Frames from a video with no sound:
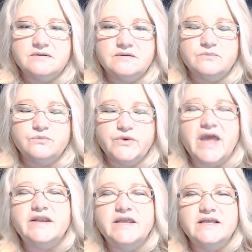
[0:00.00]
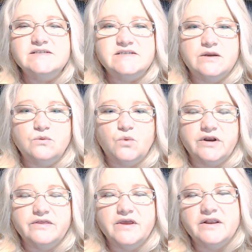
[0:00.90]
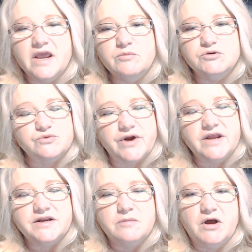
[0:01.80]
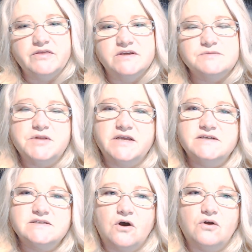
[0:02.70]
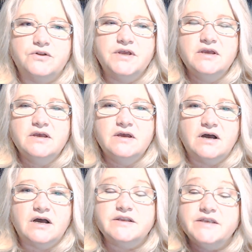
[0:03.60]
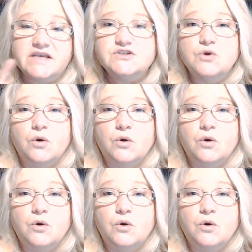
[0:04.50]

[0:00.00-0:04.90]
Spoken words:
we had the incident in one of the neighbors around. I'm on this place called Next Door.